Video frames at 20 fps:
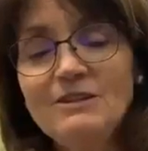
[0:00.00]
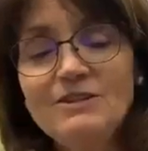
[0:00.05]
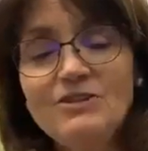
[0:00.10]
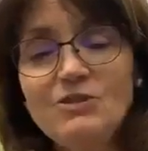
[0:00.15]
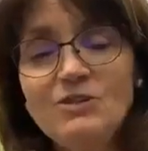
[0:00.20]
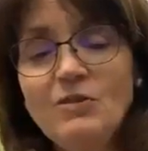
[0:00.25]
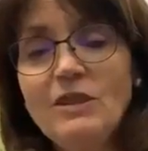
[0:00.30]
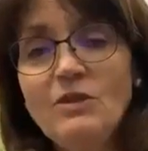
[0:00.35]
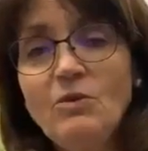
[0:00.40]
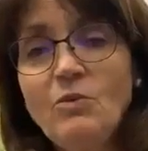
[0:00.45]

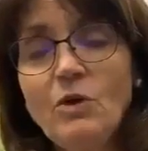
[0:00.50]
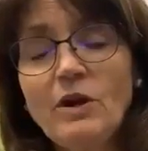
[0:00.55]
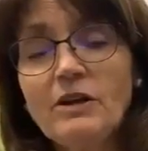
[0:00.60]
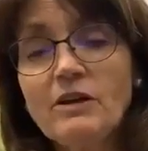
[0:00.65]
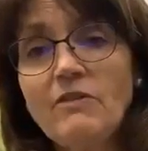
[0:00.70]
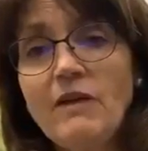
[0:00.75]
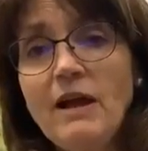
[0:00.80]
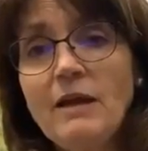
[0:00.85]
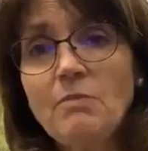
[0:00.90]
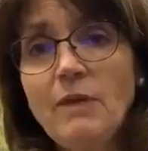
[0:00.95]
doing the work
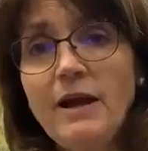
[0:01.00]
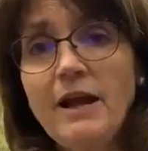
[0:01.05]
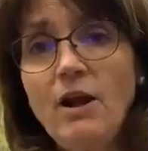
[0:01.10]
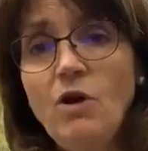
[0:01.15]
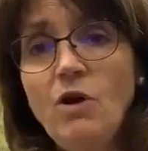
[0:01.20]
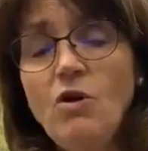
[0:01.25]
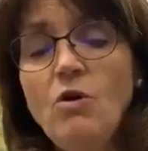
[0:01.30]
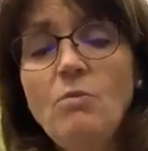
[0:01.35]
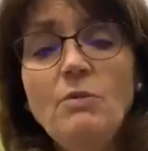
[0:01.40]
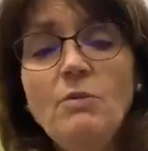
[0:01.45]
around my
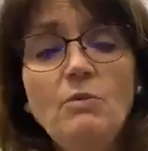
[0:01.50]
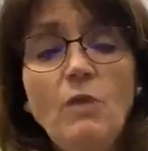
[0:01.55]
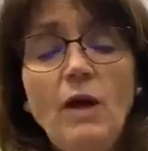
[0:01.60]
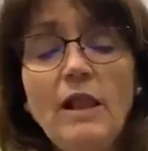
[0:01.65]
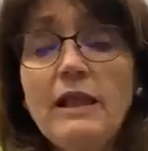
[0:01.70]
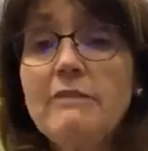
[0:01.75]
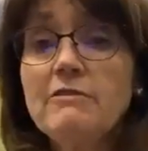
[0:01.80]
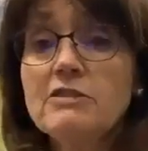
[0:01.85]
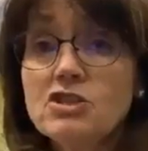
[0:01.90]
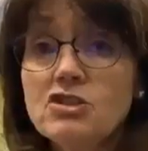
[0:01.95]
home and
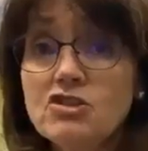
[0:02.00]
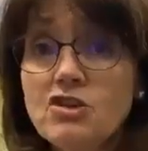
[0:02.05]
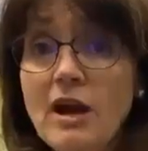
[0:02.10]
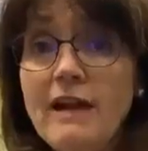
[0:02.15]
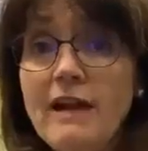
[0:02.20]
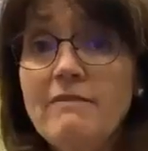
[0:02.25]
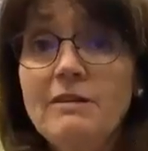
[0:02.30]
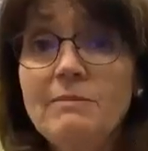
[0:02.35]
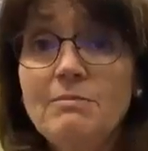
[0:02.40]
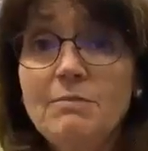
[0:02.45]
while I was
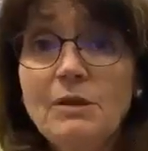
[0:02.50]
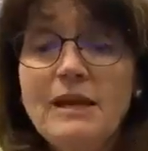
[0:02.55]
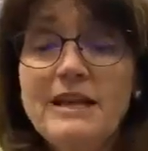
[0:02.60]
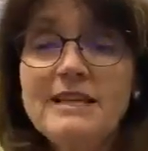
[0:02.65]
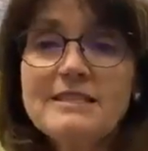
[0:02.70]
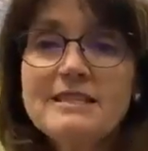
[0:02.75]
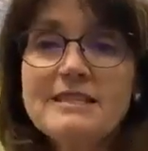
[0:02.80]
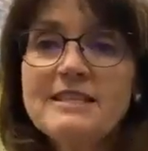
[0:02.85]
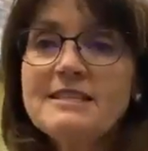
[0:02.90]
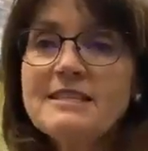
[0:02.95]
driving
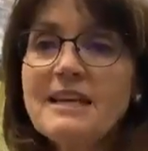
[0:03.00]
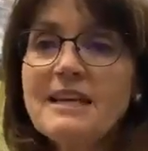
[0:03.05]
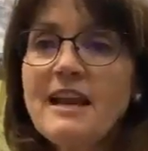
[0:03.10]
places.